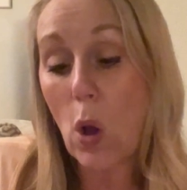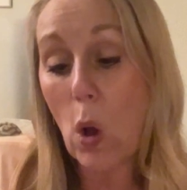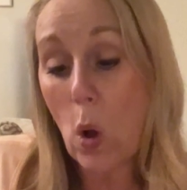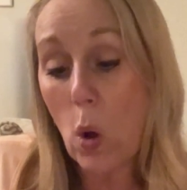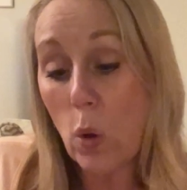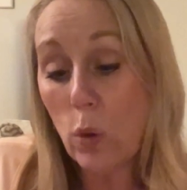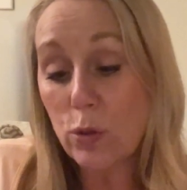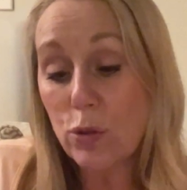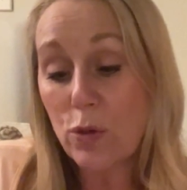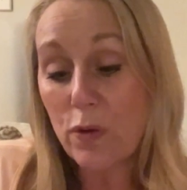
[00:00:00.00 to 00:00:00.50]

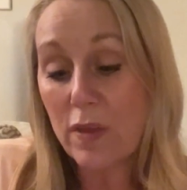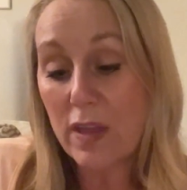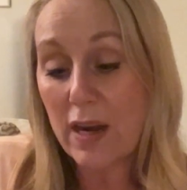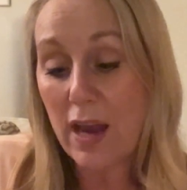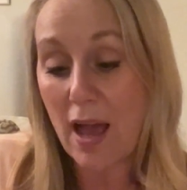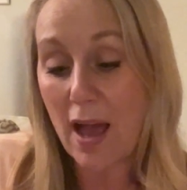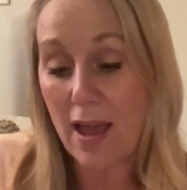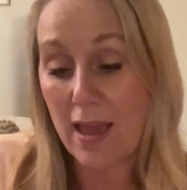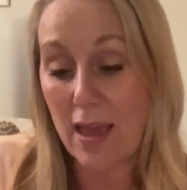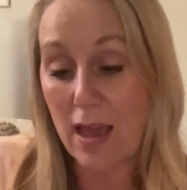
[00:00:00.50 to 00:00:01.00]
older than
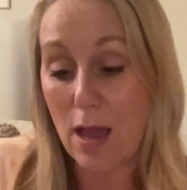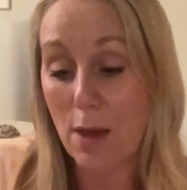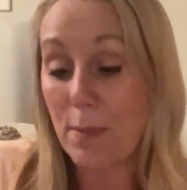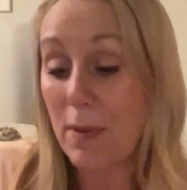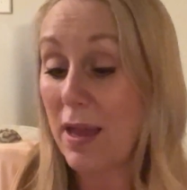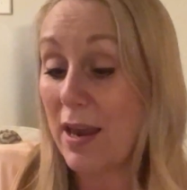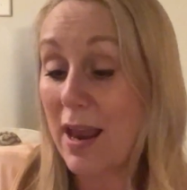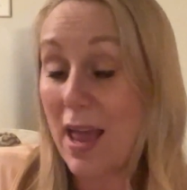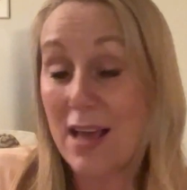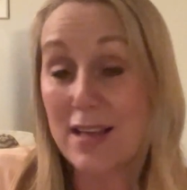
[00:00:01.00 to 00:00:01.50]
I am
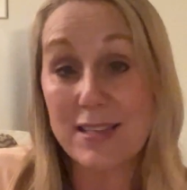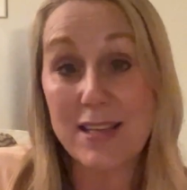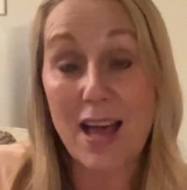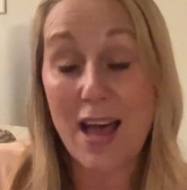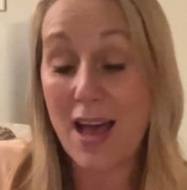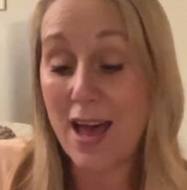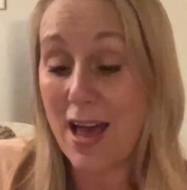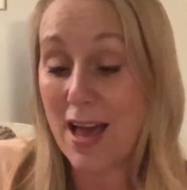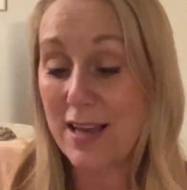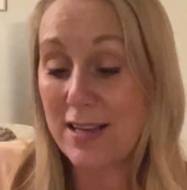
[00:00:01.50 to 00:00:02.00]
and has
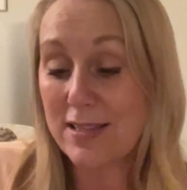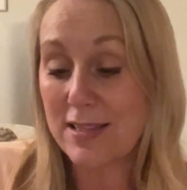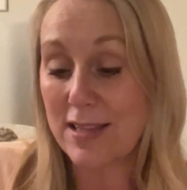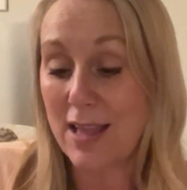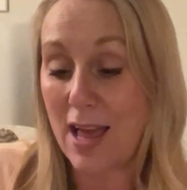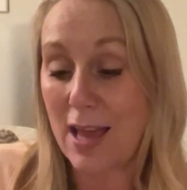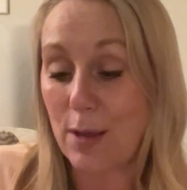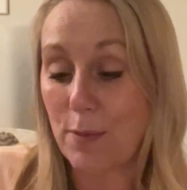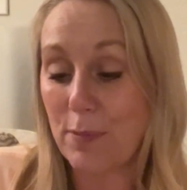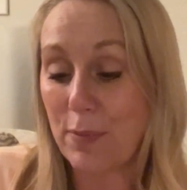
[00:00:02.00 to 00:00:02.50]
eyes
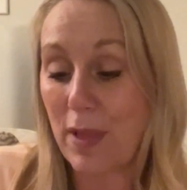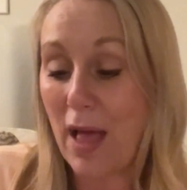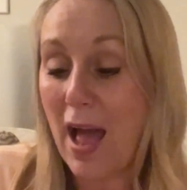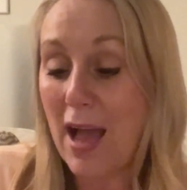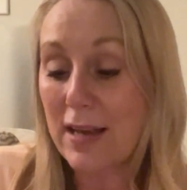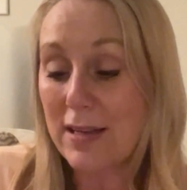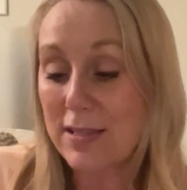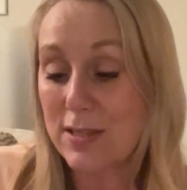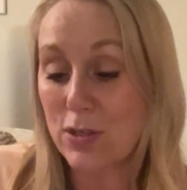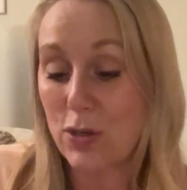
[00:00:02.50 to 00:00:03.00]
like
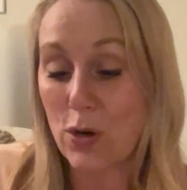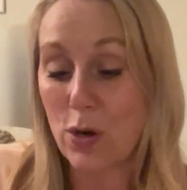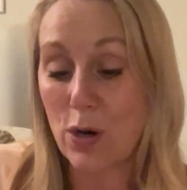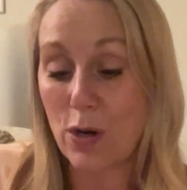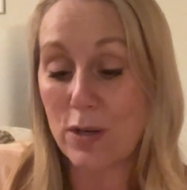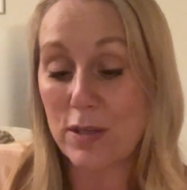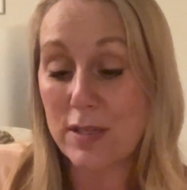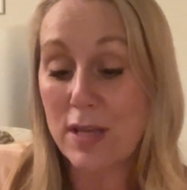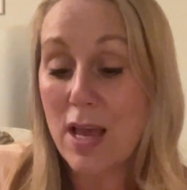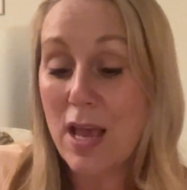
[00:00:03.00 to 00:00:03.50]
black
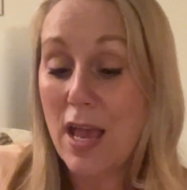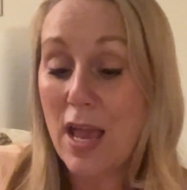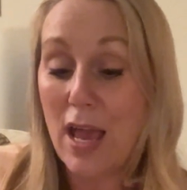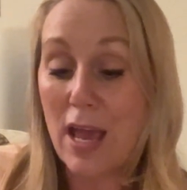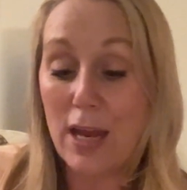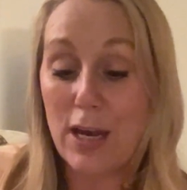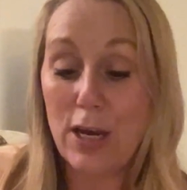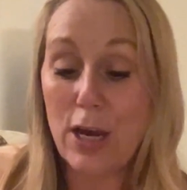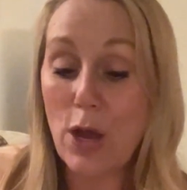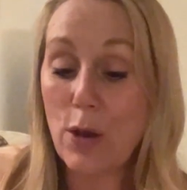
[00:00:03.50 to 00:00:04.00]
stars
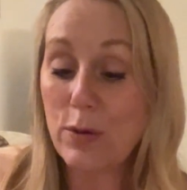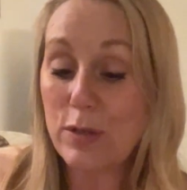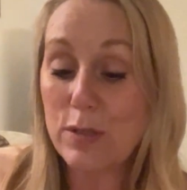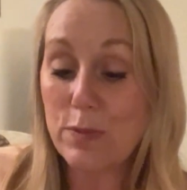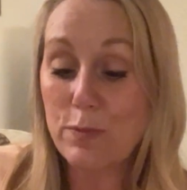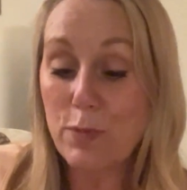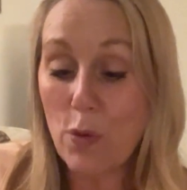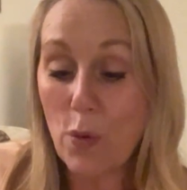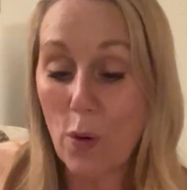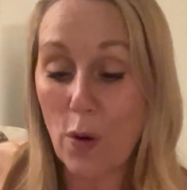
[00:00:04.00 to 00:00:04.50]
and knows
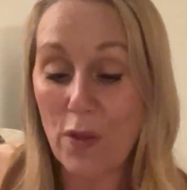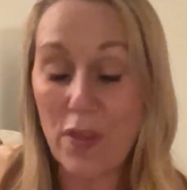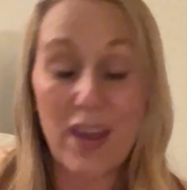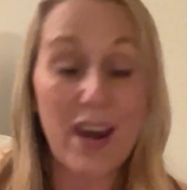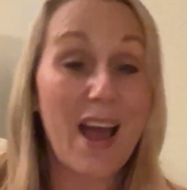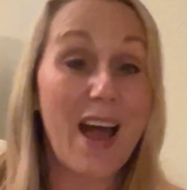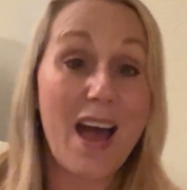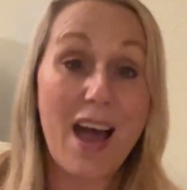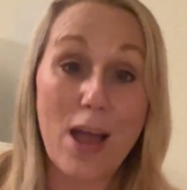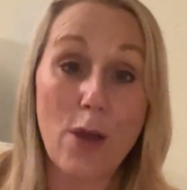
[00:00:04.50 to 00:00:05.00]
more than
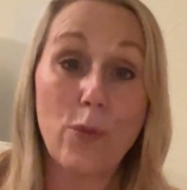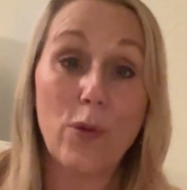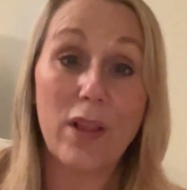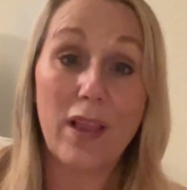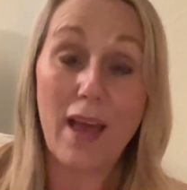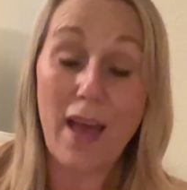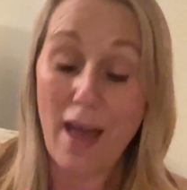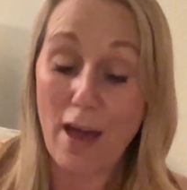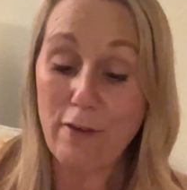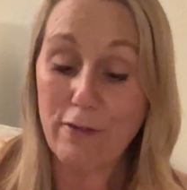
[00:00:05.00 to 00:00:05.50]
I will
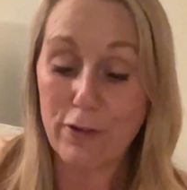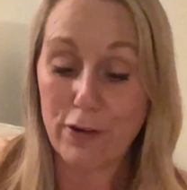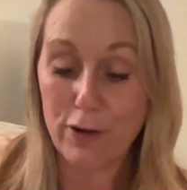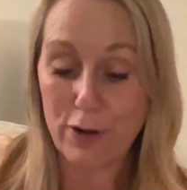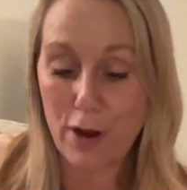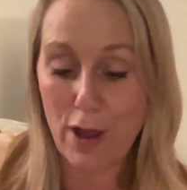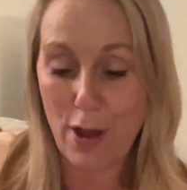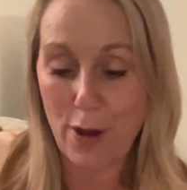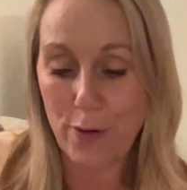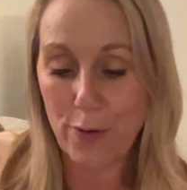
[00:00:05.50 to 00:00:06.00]
ever
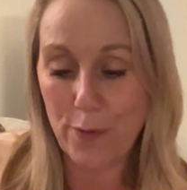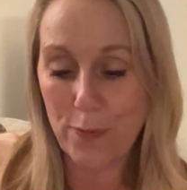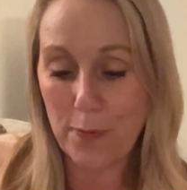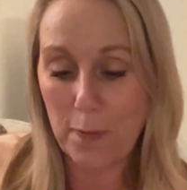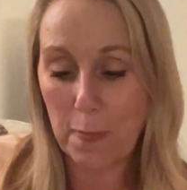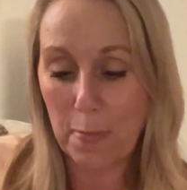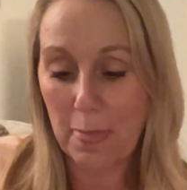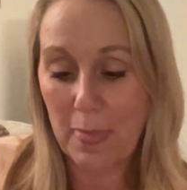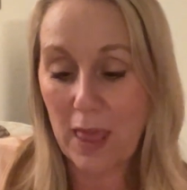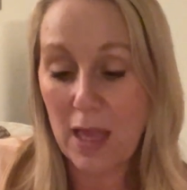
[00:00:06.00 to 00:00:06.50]
know.
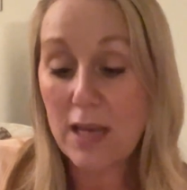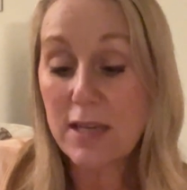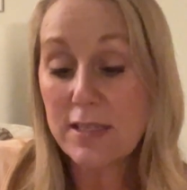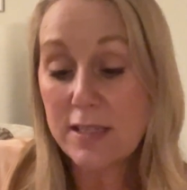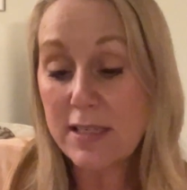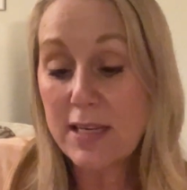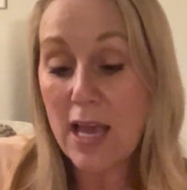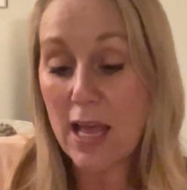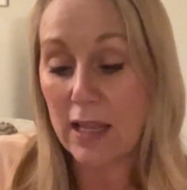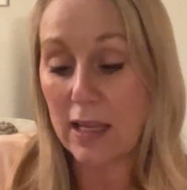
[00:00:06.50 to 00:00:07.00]

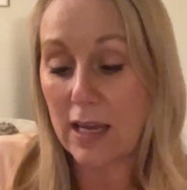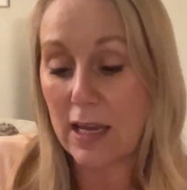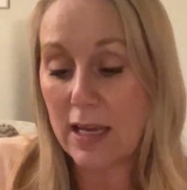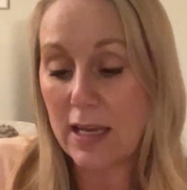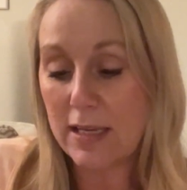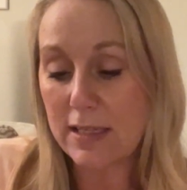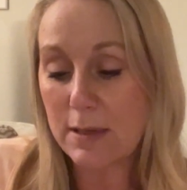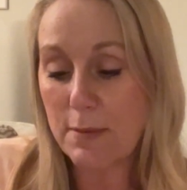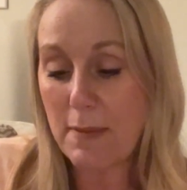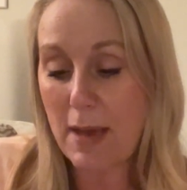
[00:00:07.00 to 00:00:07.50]
Stella
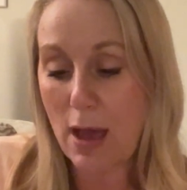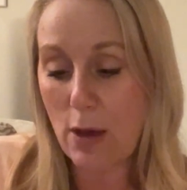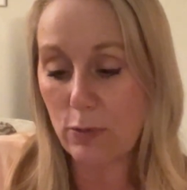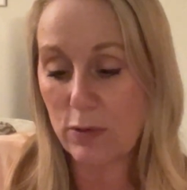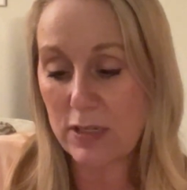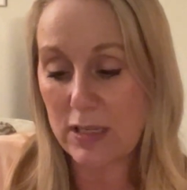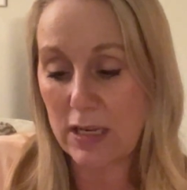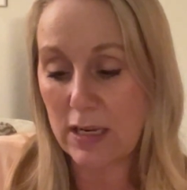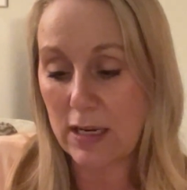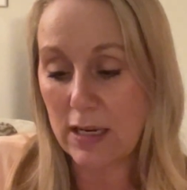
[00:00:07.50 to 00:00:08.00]
is a
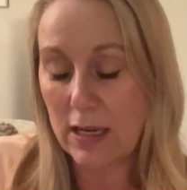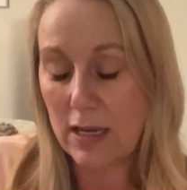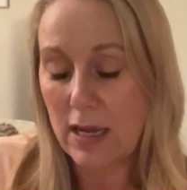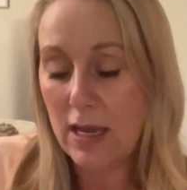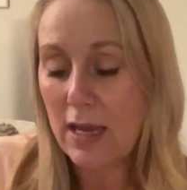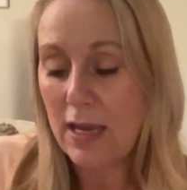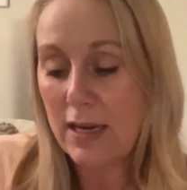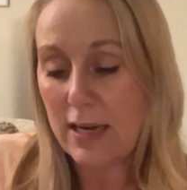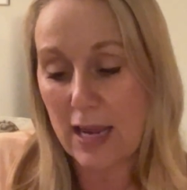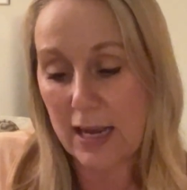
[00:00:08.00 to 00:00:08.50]
mountain.
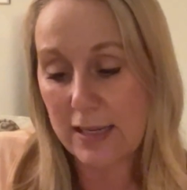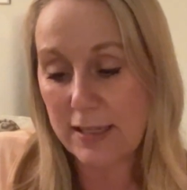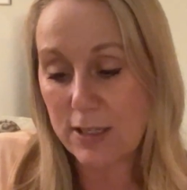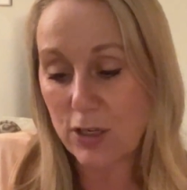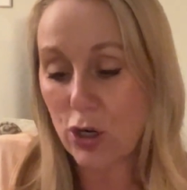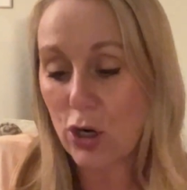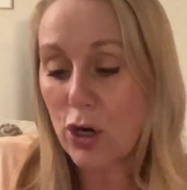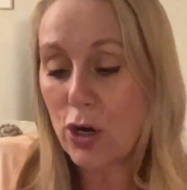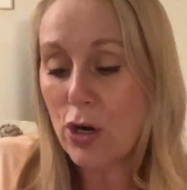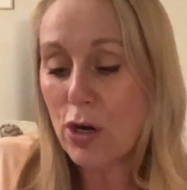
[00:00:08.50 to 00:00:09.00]
Next to
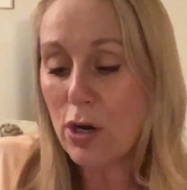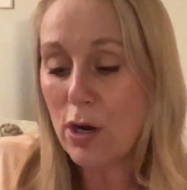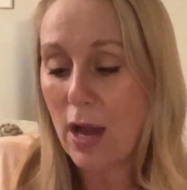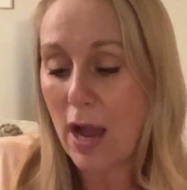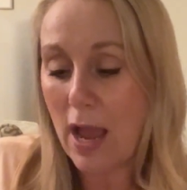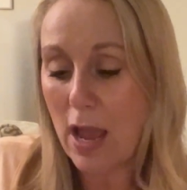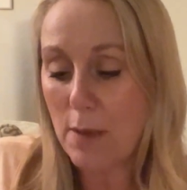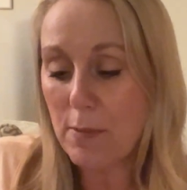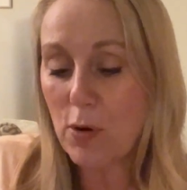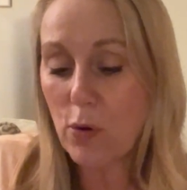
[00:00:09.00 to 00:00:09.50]
her,
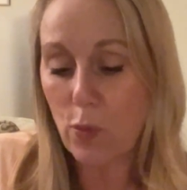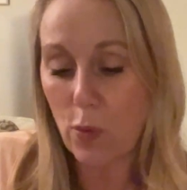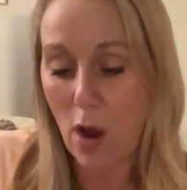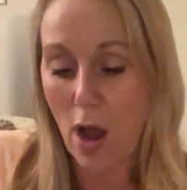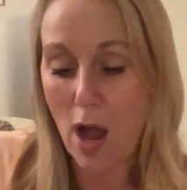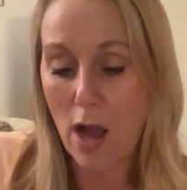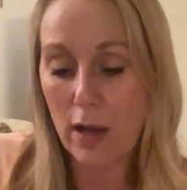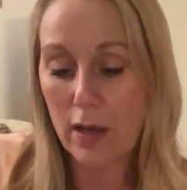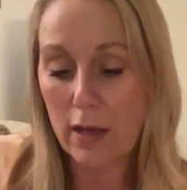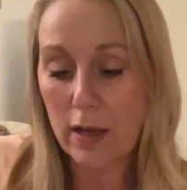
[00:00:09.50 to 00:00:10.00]
I am a
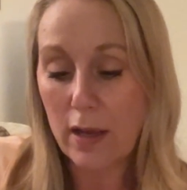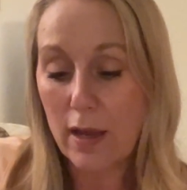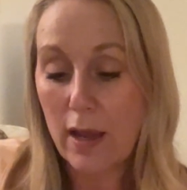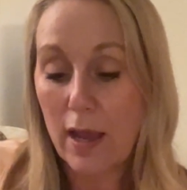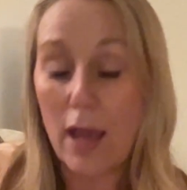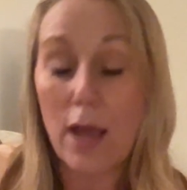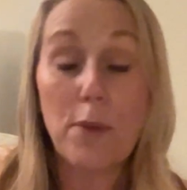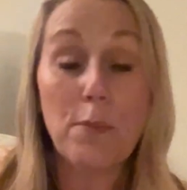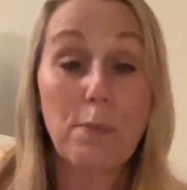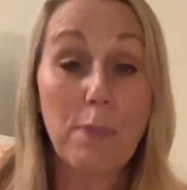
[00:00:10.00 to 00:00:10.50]
rock,
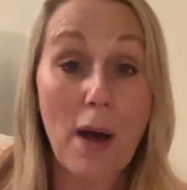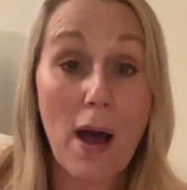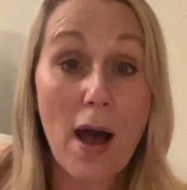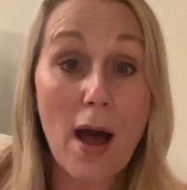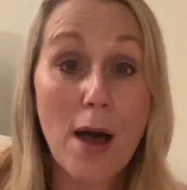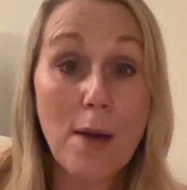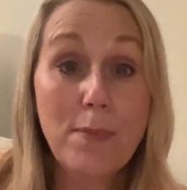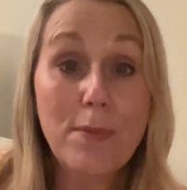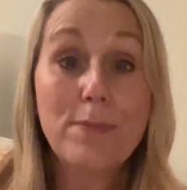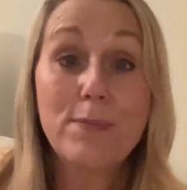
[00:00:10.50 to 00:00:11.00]
and
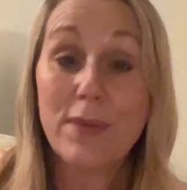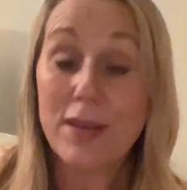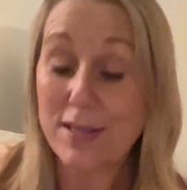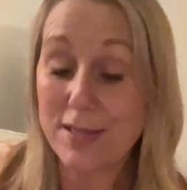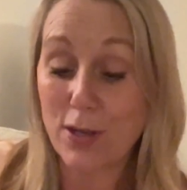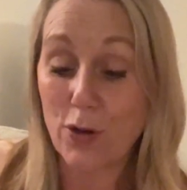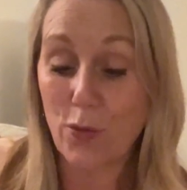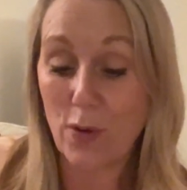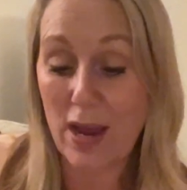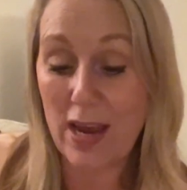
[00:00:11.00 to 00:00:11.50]
Bob is
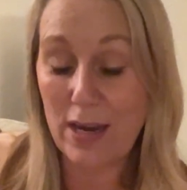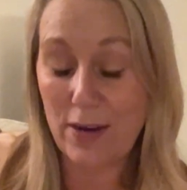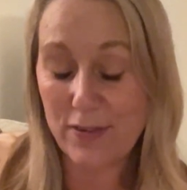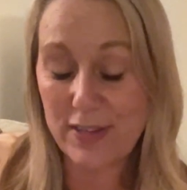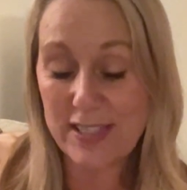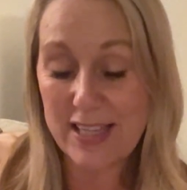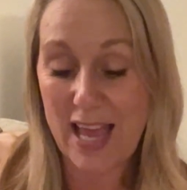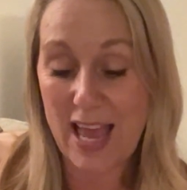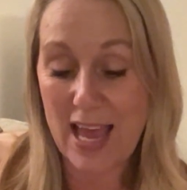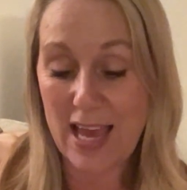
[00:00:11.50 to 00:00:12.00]
a grain of
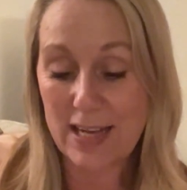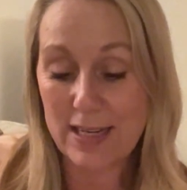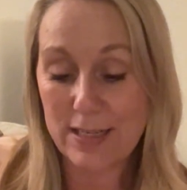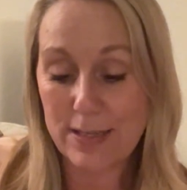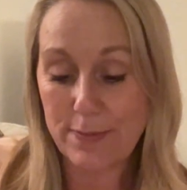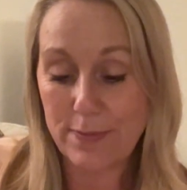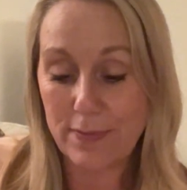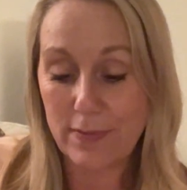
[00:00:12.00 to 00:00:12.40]
sand.